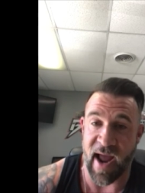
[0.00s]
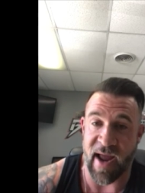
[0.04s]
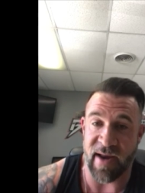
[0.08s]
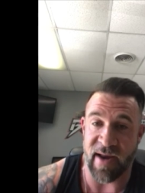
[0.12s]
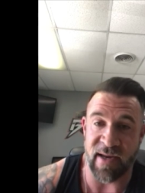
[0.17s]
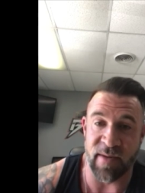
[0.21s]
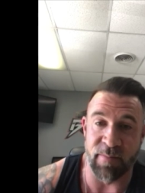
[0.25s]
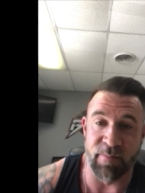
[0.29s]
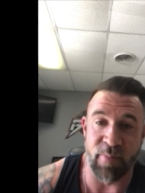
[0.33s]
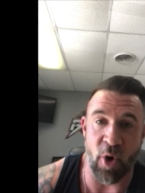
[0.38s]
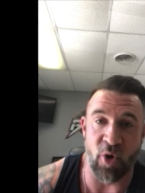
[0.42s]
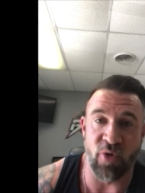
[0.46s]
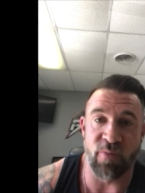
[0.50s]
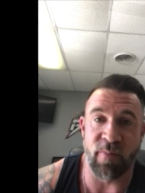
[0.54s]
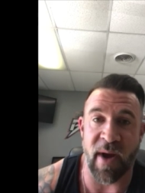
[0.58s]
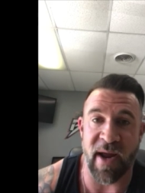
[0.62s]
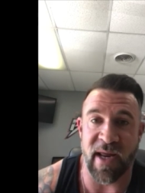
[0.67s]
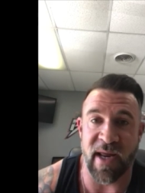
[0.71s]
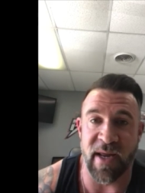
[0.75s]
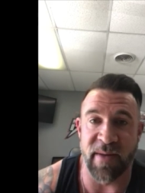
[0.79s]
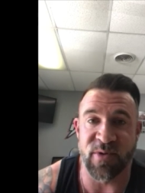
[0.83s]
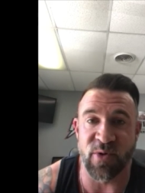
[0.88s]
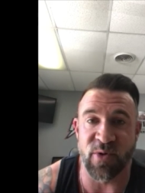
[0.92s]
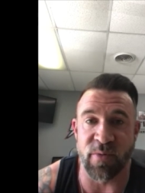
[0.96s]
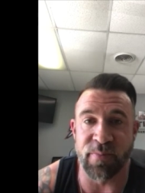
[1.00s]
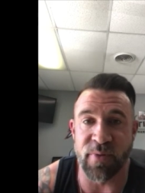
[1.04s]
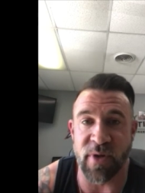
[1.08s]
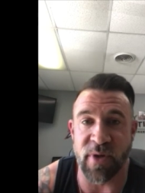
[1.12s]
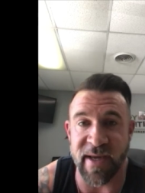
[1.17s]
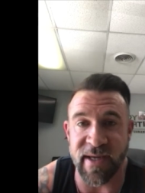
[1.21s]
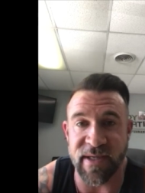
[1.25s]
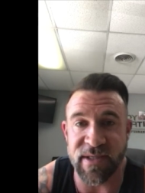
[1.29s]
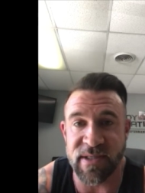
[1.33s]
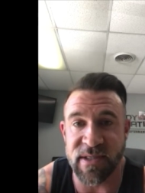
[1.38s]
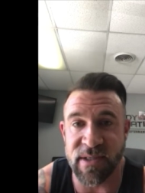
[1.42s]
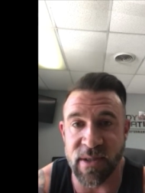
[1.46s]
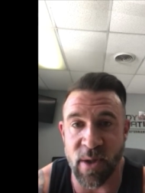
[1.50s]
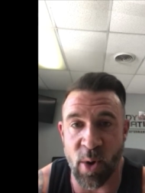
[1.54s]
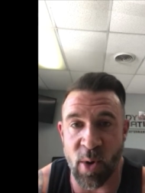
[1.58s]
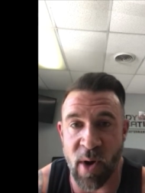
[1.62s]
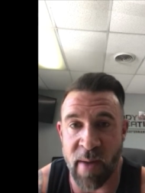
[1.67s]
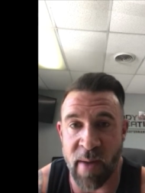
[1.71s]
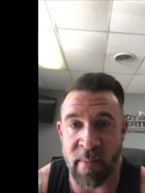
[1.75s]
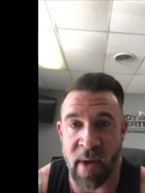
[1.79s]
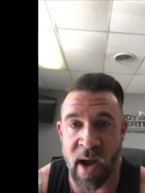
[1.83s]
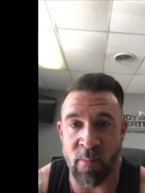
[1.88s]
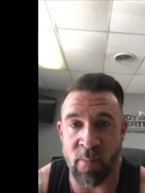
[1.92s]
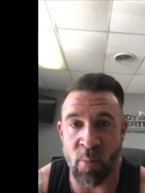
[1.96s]
need both my hips replaced. So
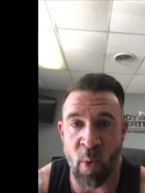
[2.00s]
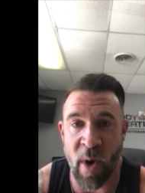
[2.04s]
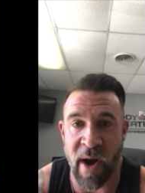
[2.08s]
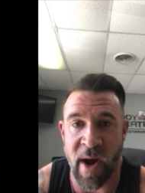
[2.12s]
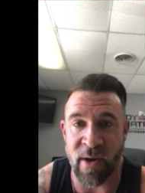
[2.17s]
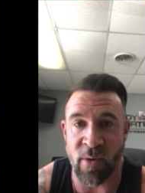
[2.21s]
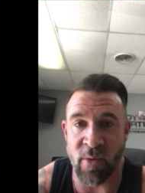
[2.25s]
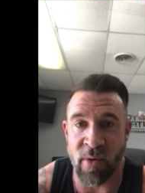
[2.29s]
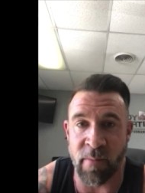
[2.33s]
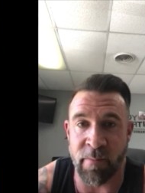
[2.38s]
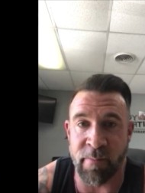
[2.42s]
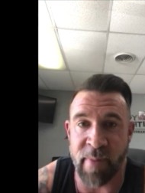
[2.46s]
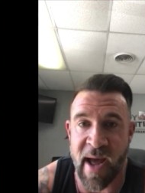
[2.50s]
I'm waiting on a